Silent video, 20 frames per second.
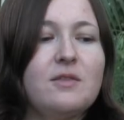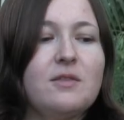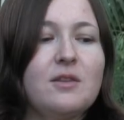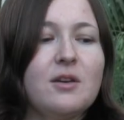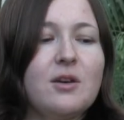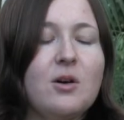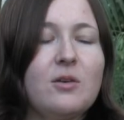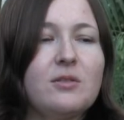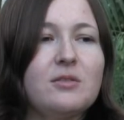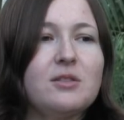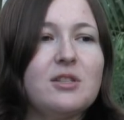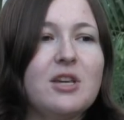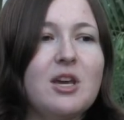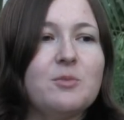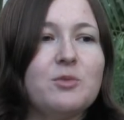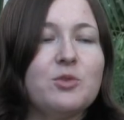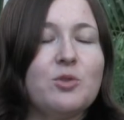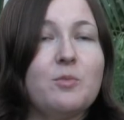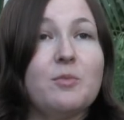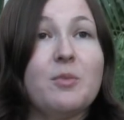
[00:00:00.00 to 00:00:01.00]

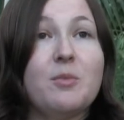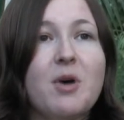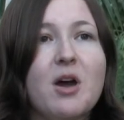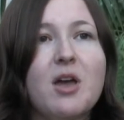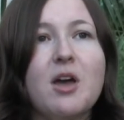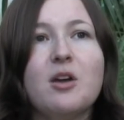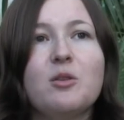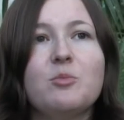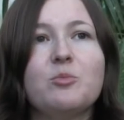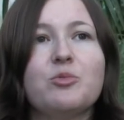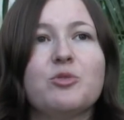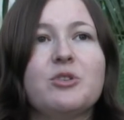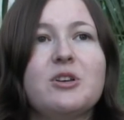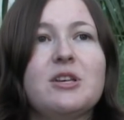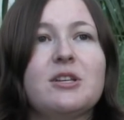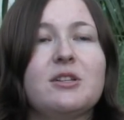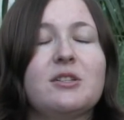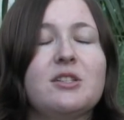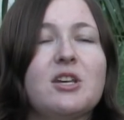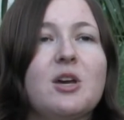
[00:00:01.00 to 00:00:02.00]
concept, or my own
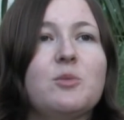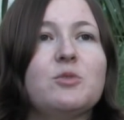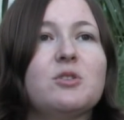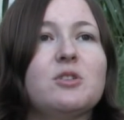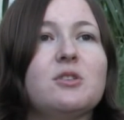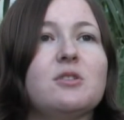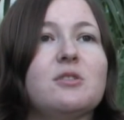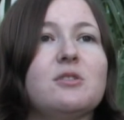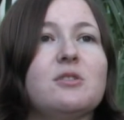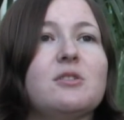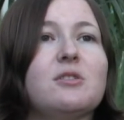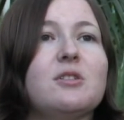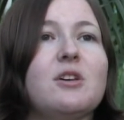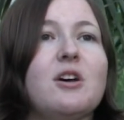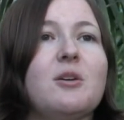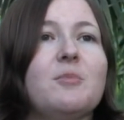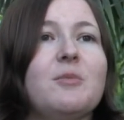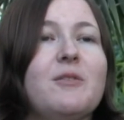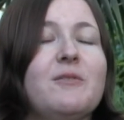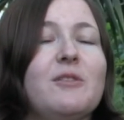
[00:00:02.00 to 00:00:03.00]
preconceptions
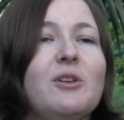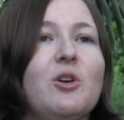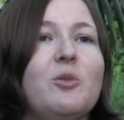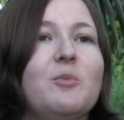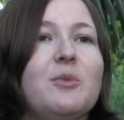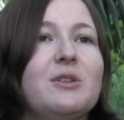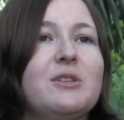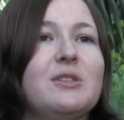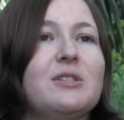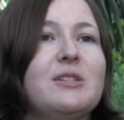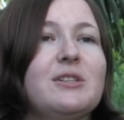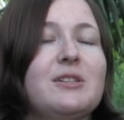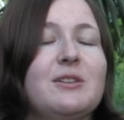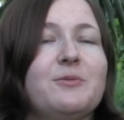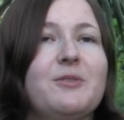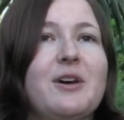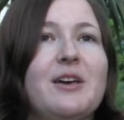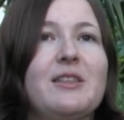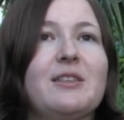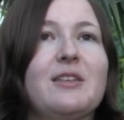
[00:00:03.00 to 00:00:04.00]
of allotments, and the
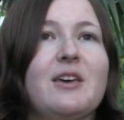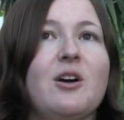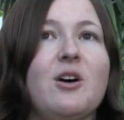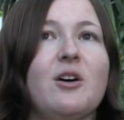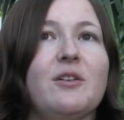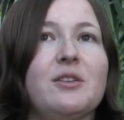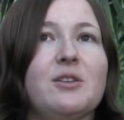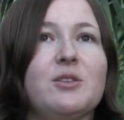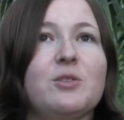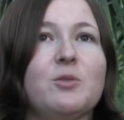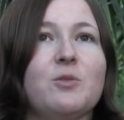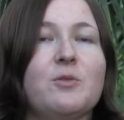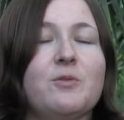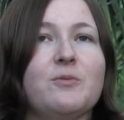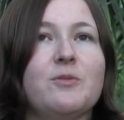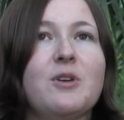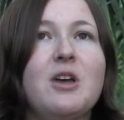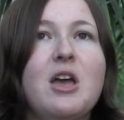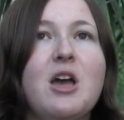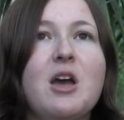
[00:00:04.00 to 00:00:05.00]
fact that they are this sort
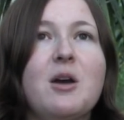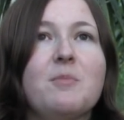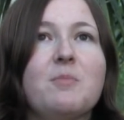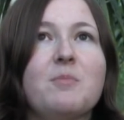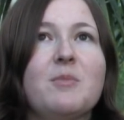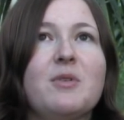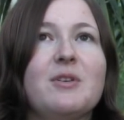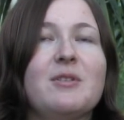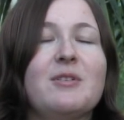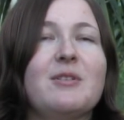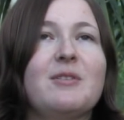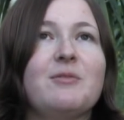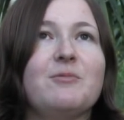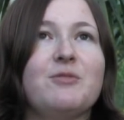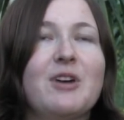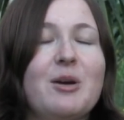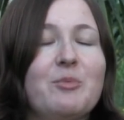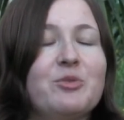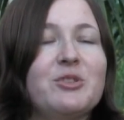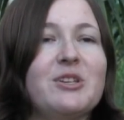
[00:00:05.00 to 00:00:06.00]
of
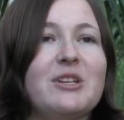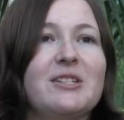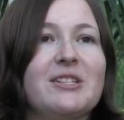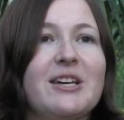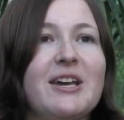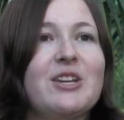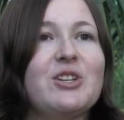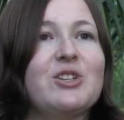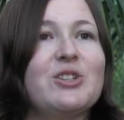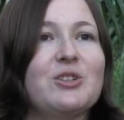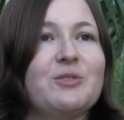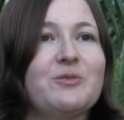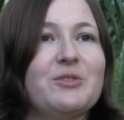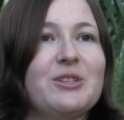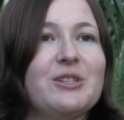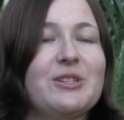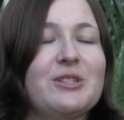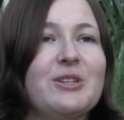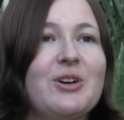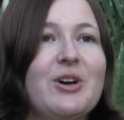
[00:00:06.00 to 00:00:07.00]
representation of a
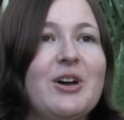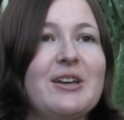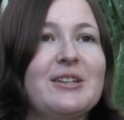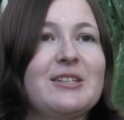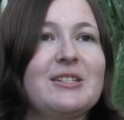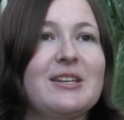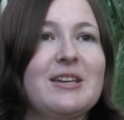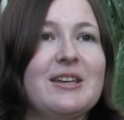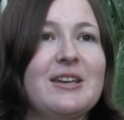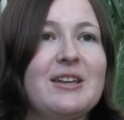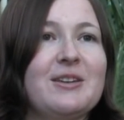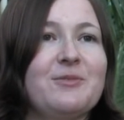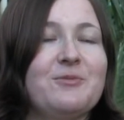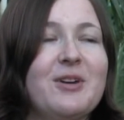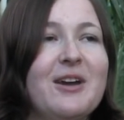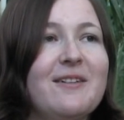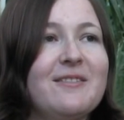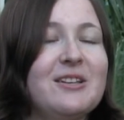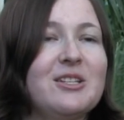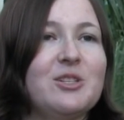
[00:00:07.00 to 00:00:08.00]
society in
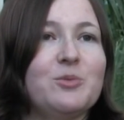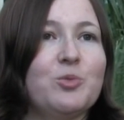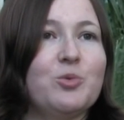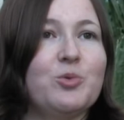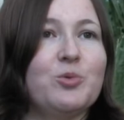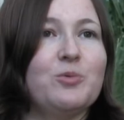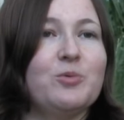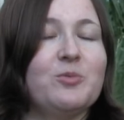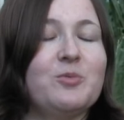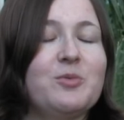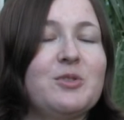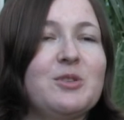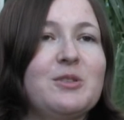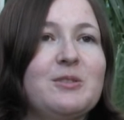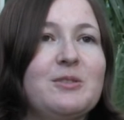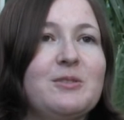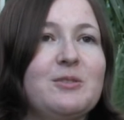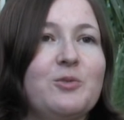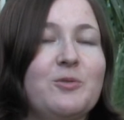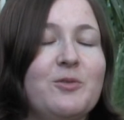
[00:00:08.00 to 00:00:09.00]
very small,
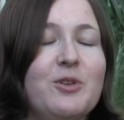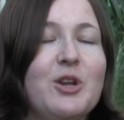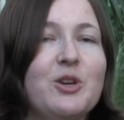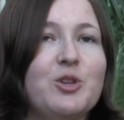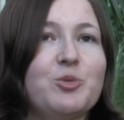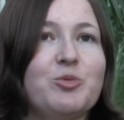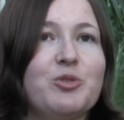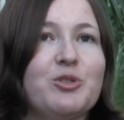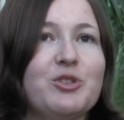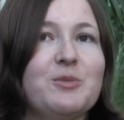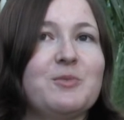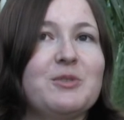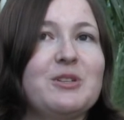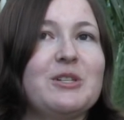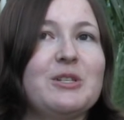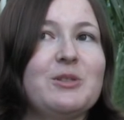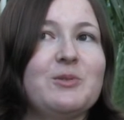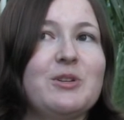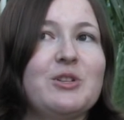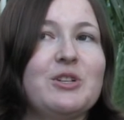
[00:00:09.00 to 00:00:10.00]
sort of close
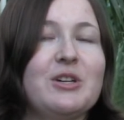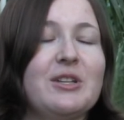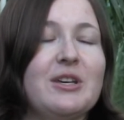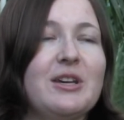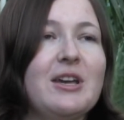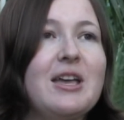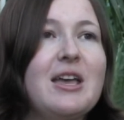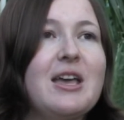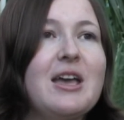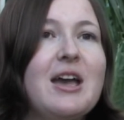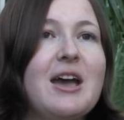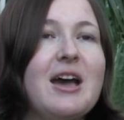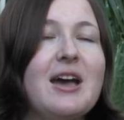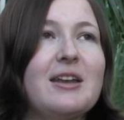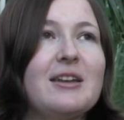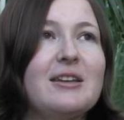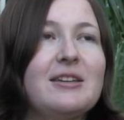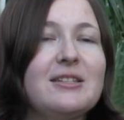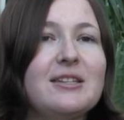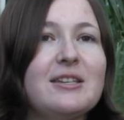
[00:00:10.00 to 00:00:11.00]
proximity to each other,
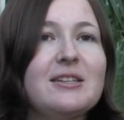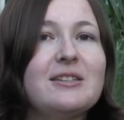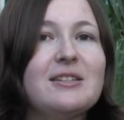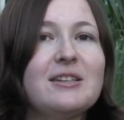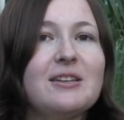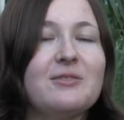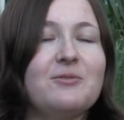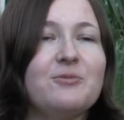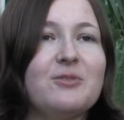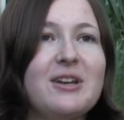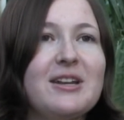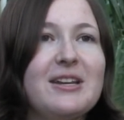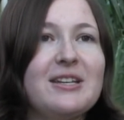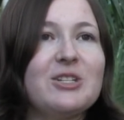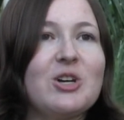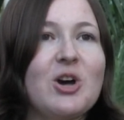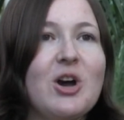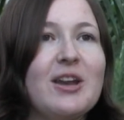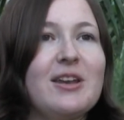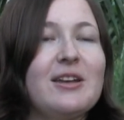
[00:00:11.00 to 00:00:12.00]
and existing in really
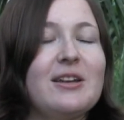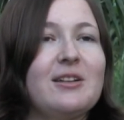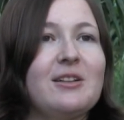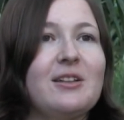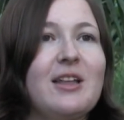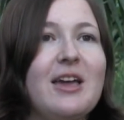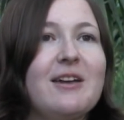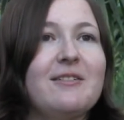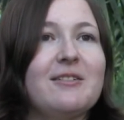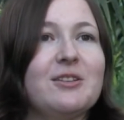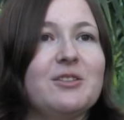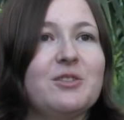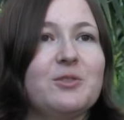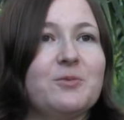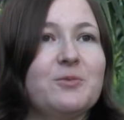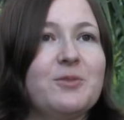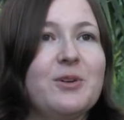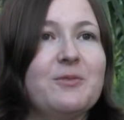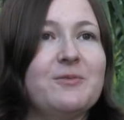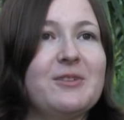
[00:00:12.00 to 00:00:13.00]
tiny little areas
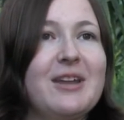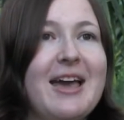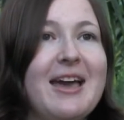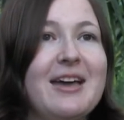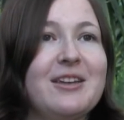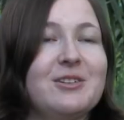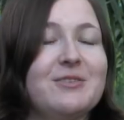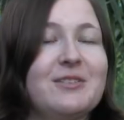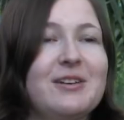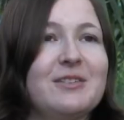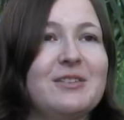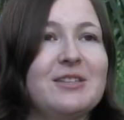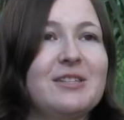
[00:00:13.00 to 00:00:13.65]
of land around the